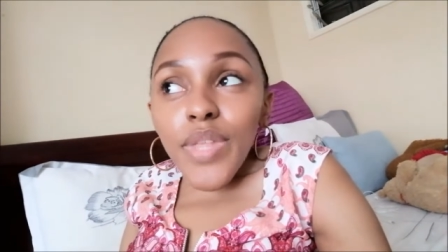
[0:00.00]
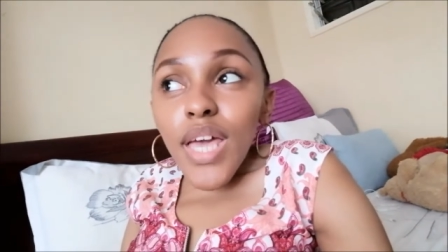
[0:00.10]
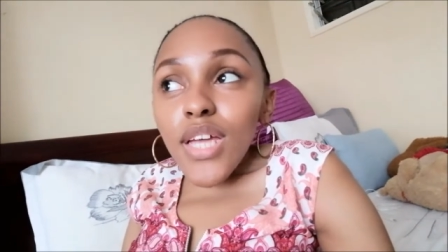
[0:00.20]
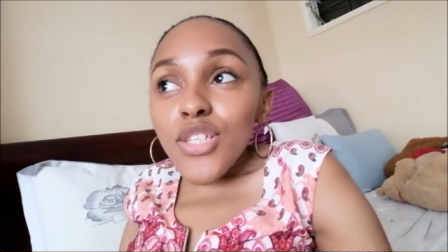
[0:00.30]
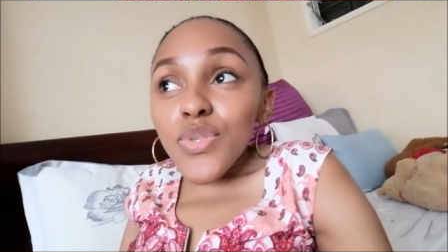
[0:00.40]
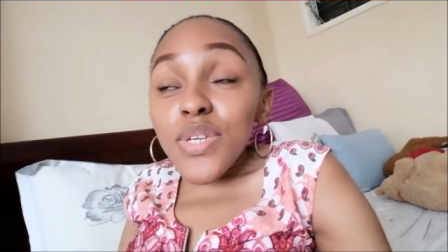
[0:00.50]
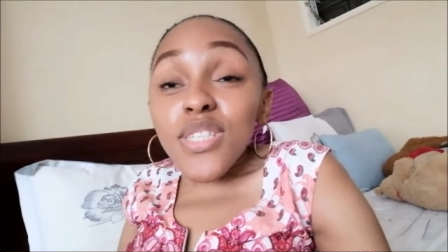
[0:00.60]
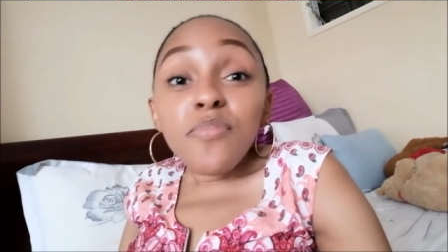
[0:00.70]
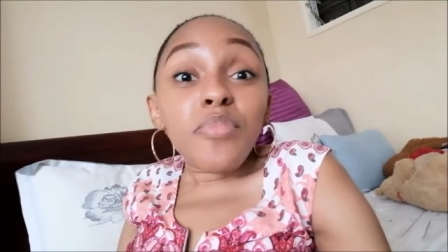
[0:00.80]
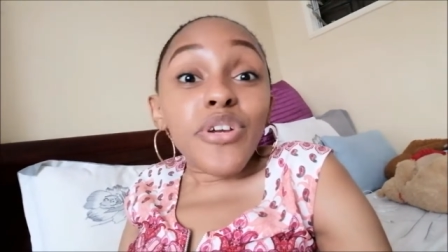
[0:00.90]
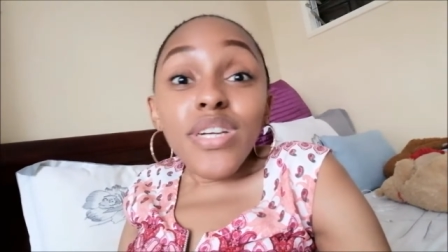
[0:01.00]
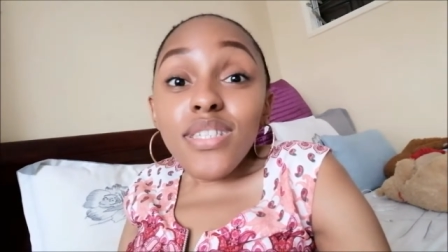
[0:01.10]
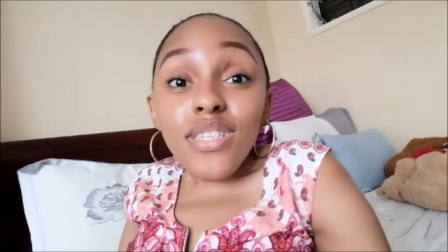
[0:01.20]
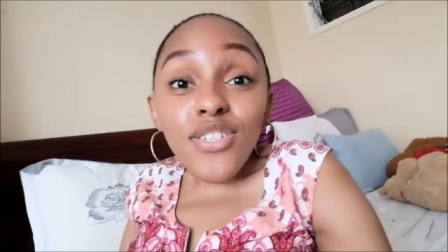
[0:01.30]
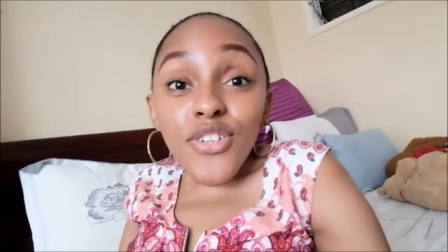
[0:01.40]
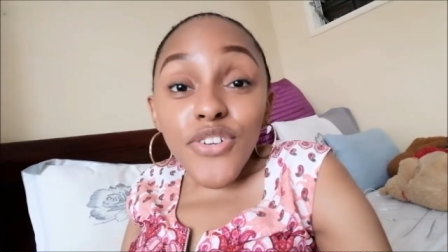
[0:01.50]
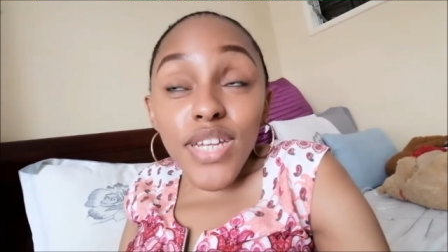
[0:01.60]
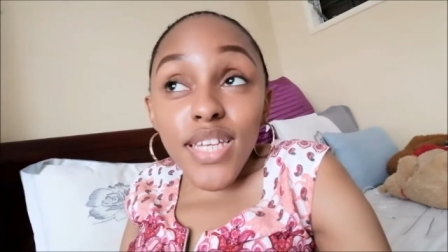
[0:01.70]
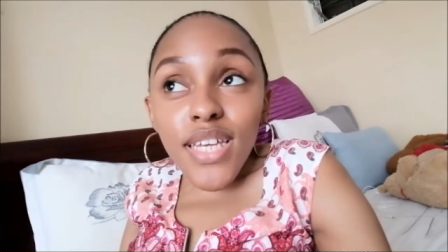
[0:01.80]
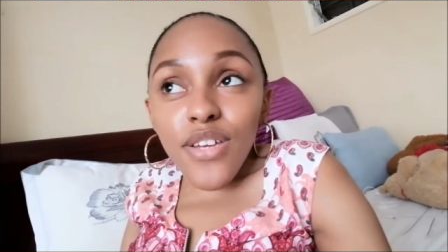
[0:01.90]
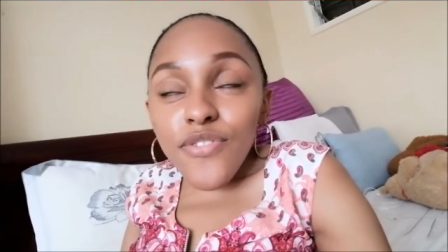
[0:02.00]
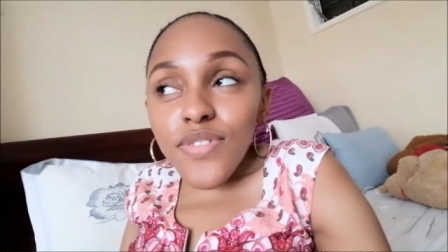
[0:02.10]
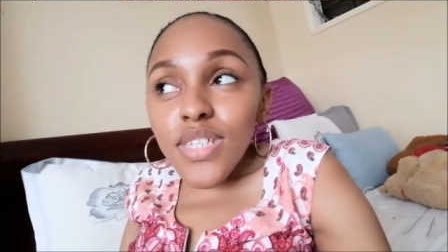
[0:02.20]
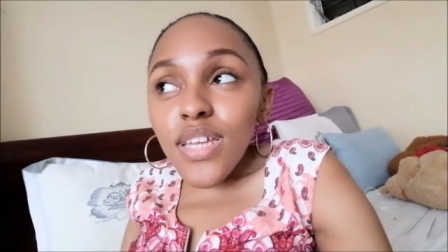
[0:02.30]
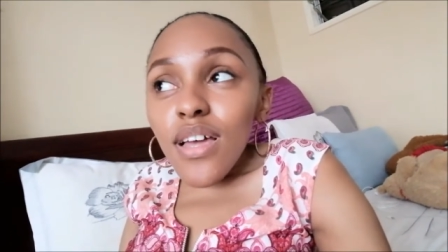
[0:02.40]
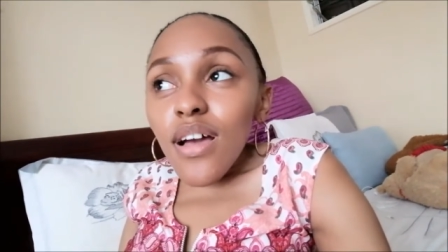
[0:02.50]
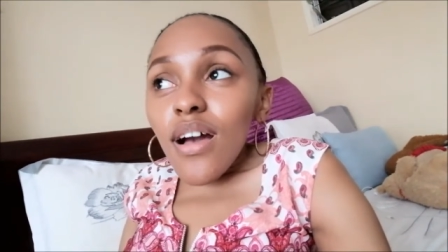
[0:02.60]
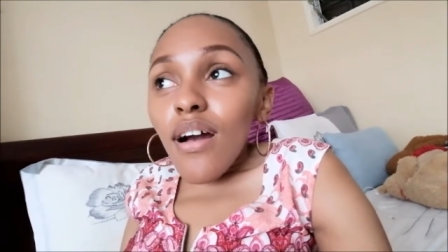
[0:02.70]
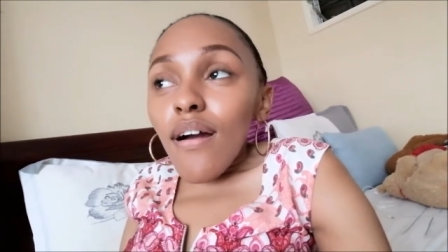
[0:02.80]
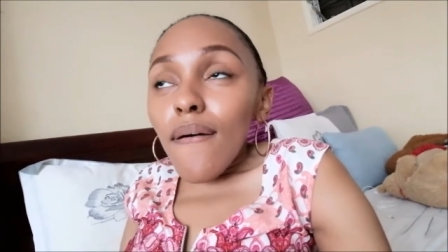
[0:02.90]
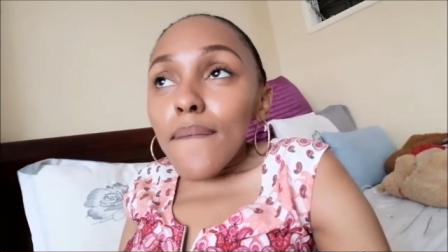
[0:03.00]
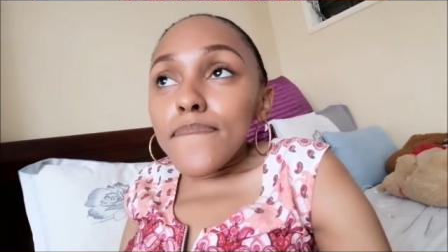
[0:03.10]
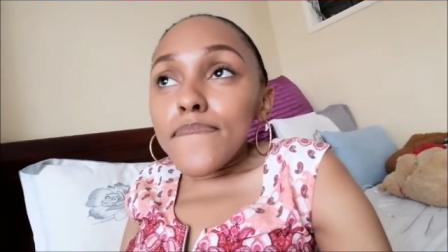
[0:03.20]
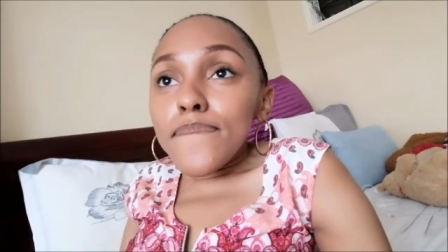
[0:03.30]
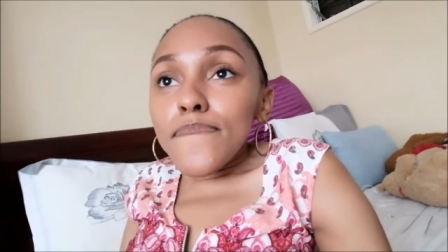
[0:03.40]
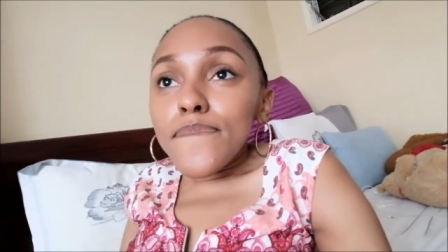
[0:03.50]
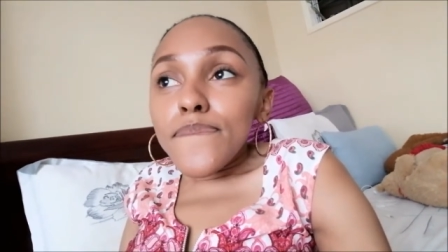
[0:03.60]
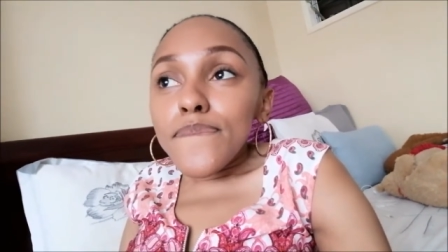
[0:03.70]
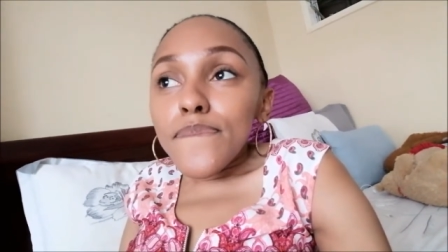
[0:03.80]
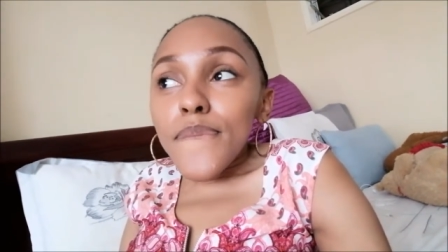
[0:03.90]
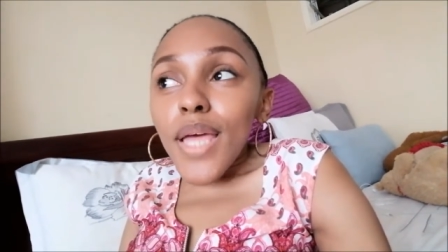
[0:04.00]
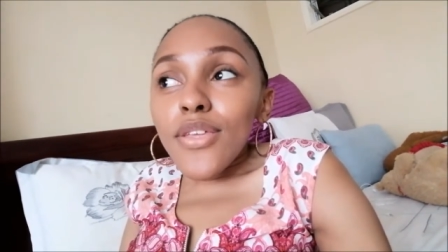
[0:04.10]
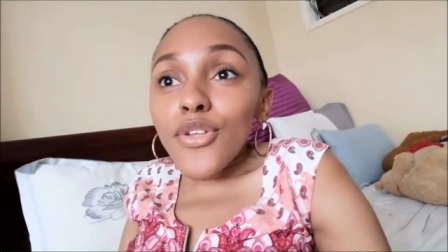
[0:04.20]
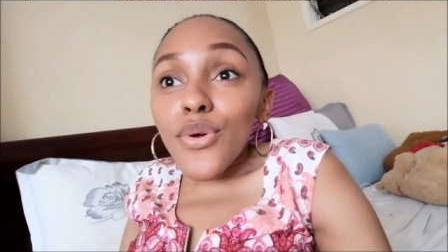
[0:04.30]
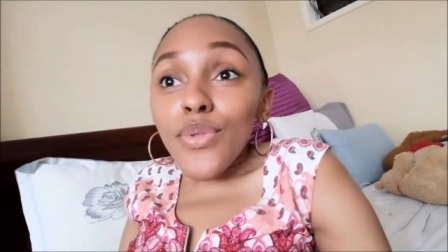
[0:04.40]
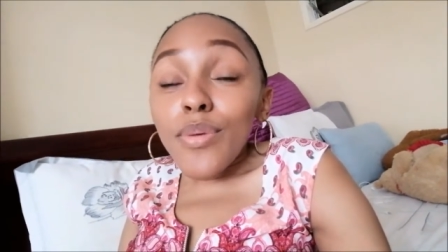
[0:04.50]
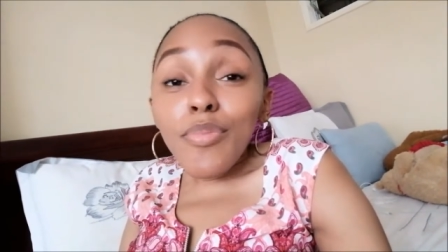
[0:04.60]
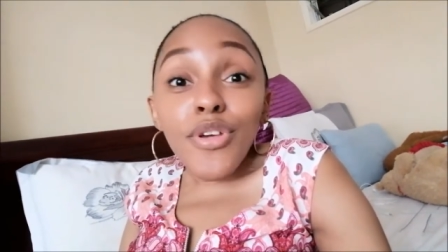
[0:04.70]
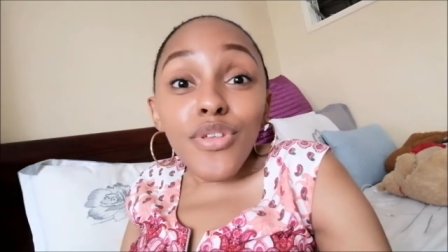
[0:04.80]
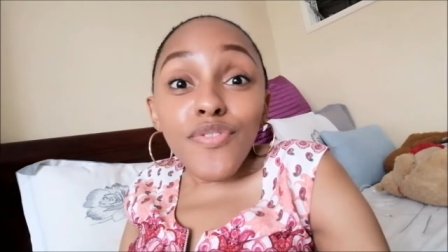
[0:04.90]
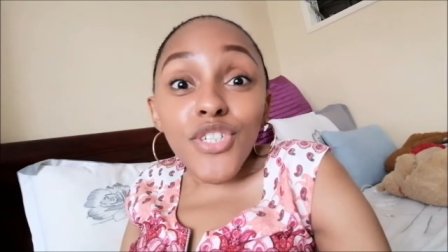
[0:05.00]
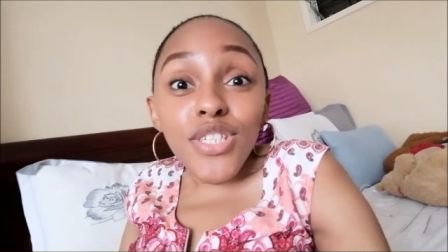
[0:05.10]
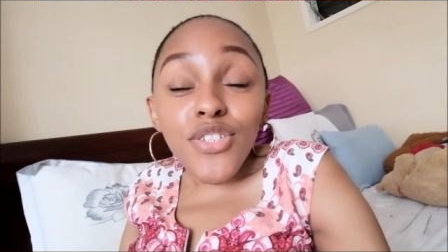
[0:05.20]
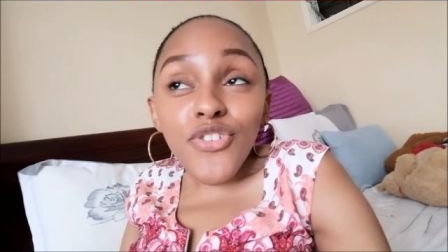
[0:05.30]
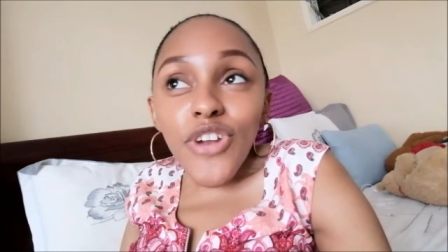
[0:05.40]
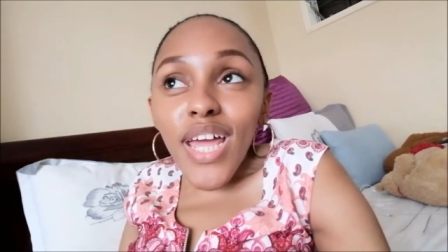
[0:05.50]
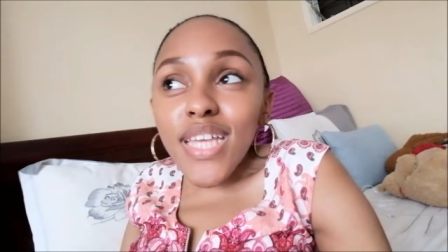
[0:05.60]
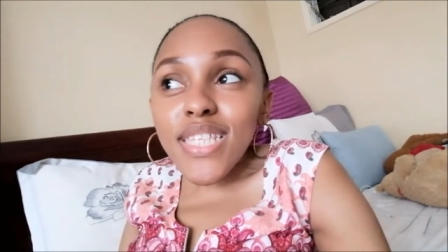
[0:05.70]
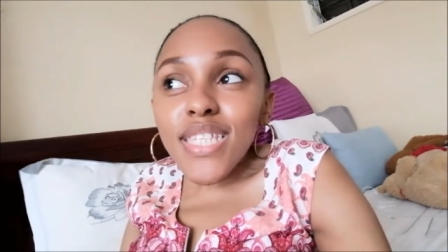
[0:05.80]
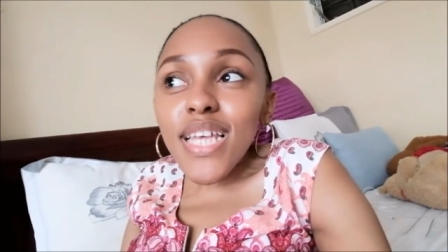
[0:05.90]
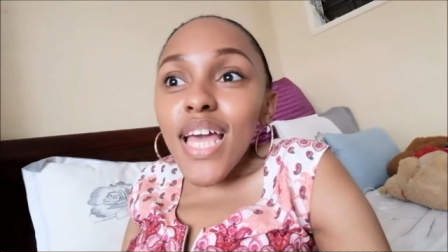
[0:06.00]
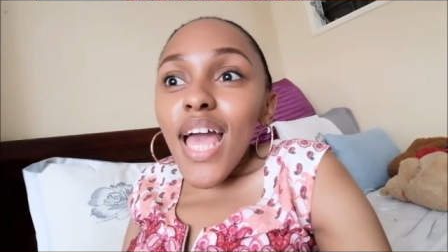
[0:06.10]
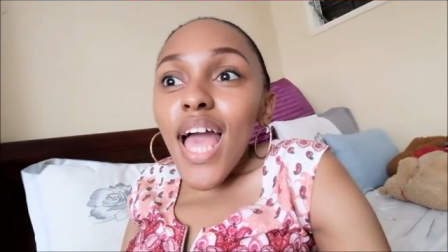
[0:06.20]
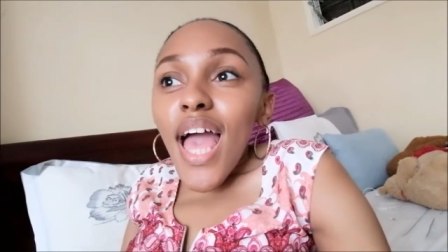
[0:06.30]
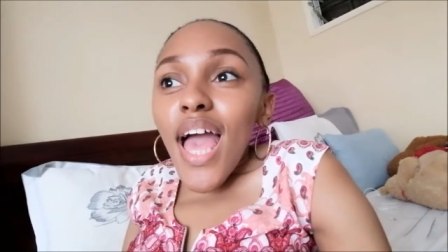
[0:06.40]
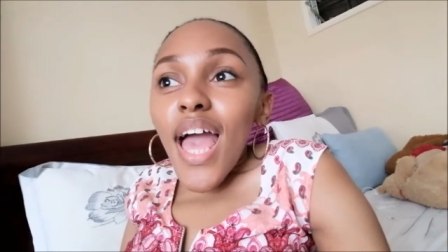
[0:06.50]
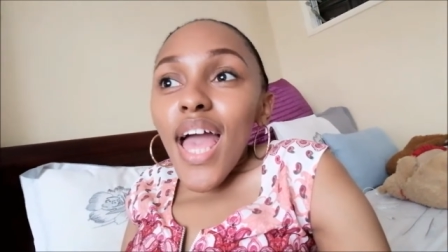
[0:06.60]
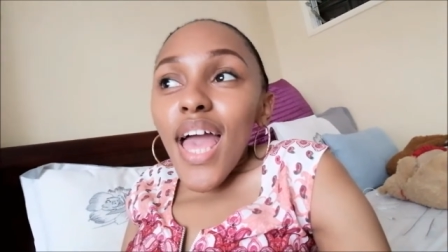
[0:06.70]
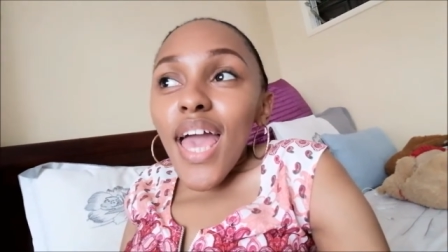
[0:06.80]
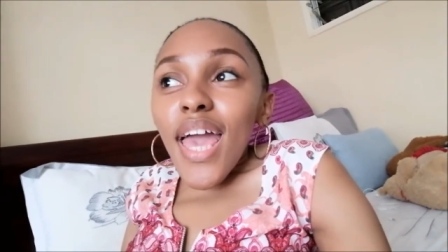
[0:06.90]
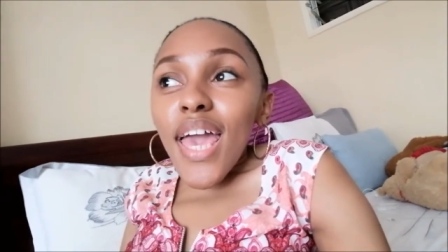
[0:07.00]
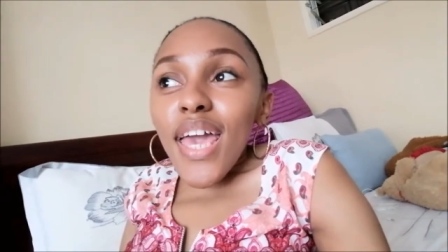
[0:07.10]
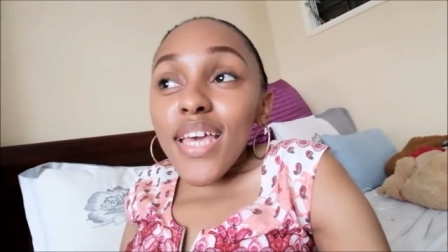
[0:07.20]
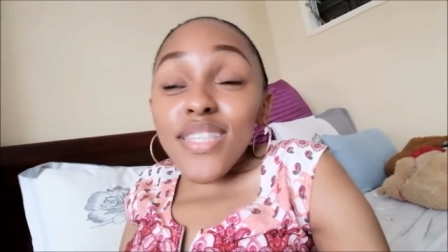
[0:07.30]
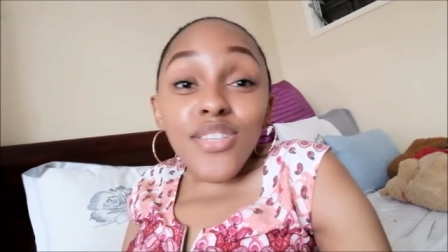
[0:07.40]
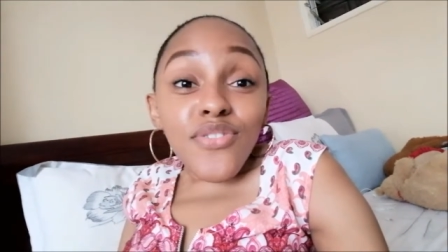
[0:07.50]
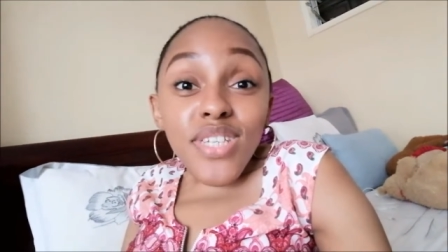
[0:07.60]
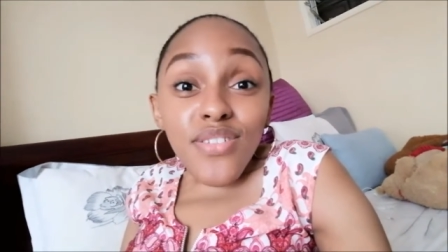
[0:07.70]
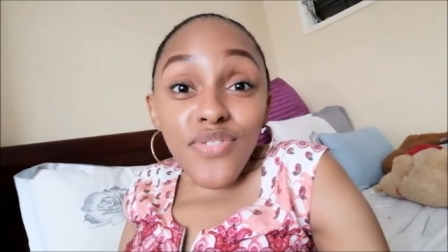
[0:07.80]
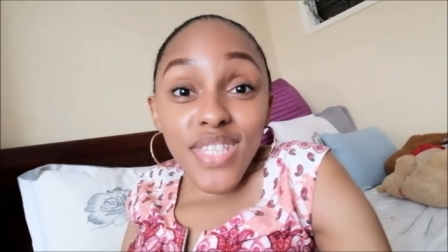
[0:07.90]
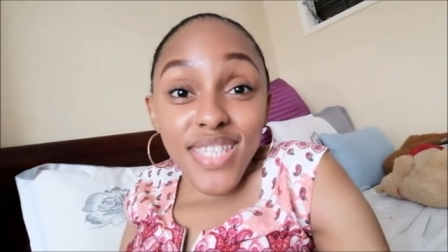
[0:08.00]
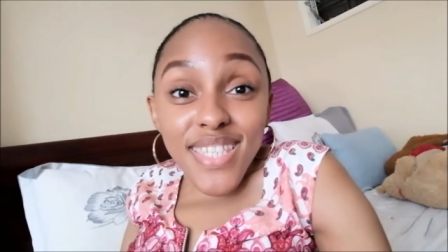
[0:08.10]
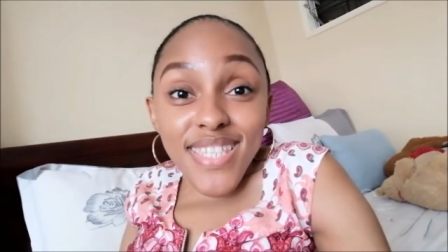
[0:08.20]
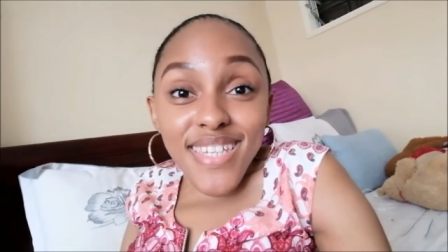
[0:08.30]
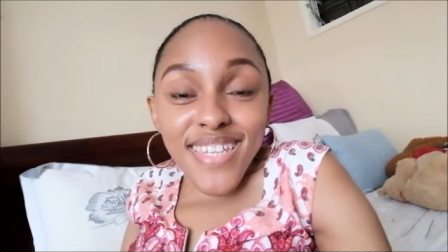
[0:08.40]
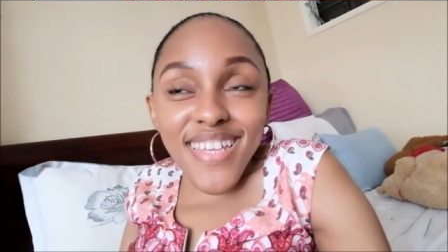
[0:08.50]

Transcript: and to experience such a great gift. Um, you know, the birth of Jesus Christ is the reason for the season,